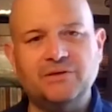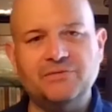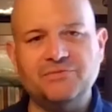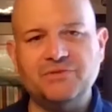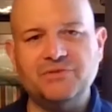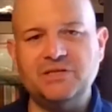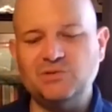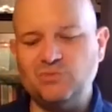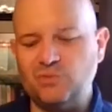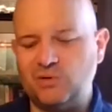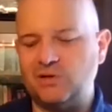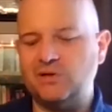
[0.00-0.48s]
And
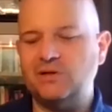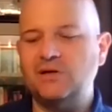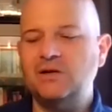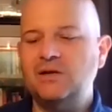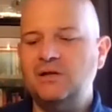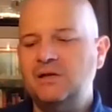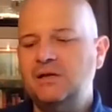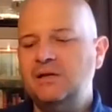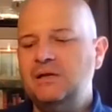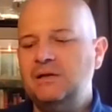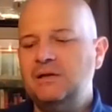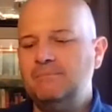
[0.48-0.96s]
these were
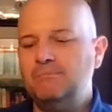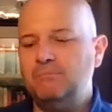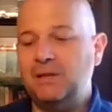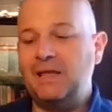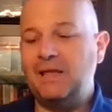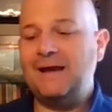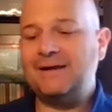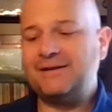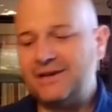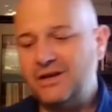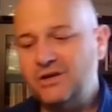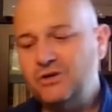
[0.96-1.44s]

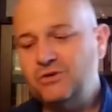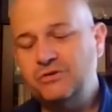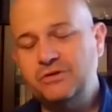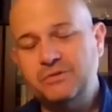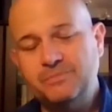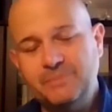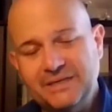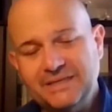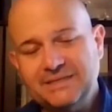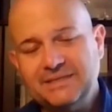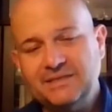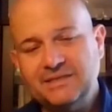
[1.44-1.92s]
Black-owned
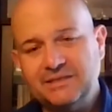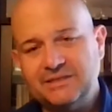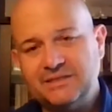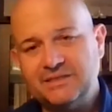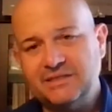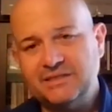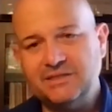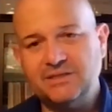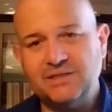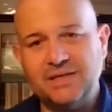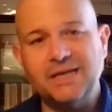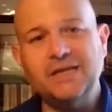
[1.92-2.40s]

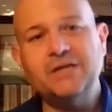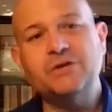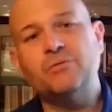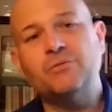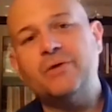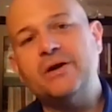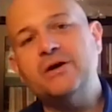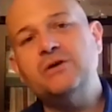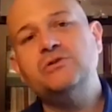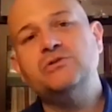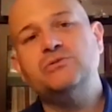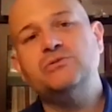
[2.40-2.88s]
businesses in
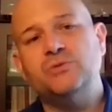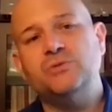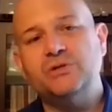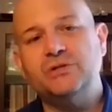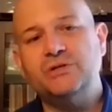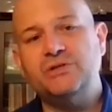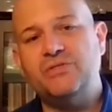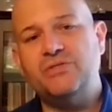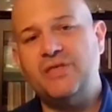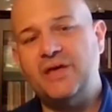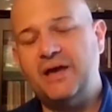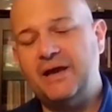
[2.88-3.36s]

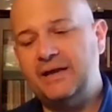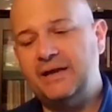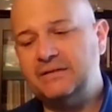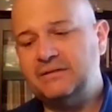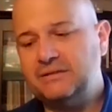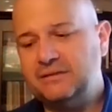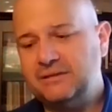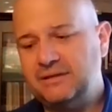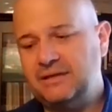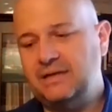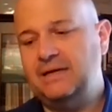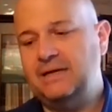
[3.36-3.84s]
Rosewood
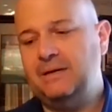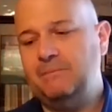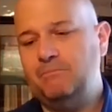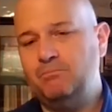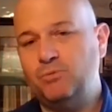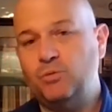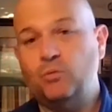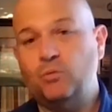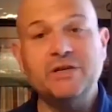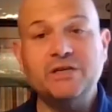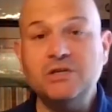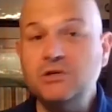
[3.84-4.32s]
that
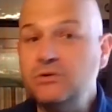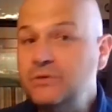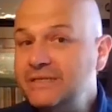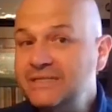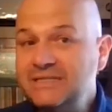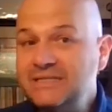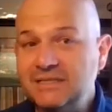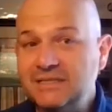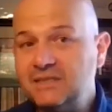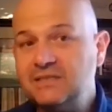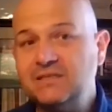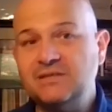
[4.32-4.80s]
um, we knew
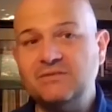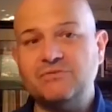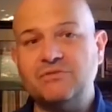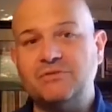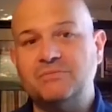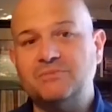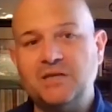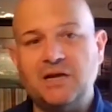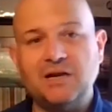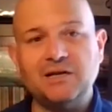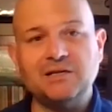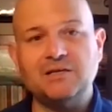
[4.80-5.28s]
existed
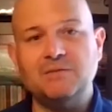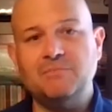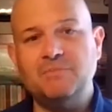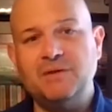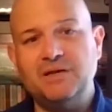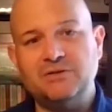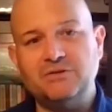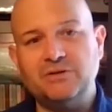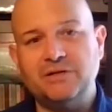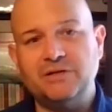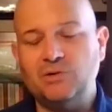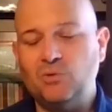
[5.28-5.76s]
from
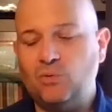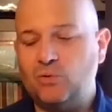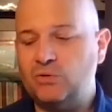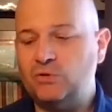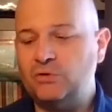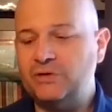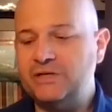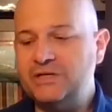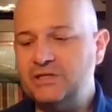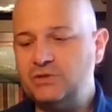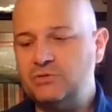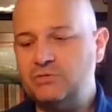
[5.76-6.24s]
documentary and
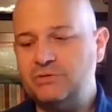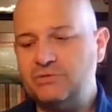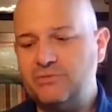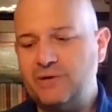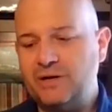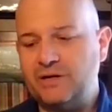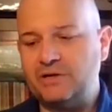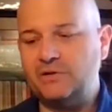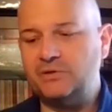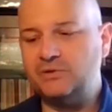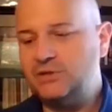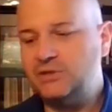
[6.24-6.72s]
oral history
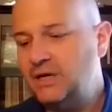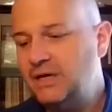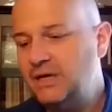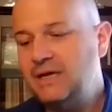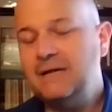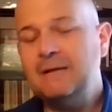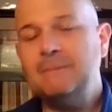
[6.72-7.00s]
records,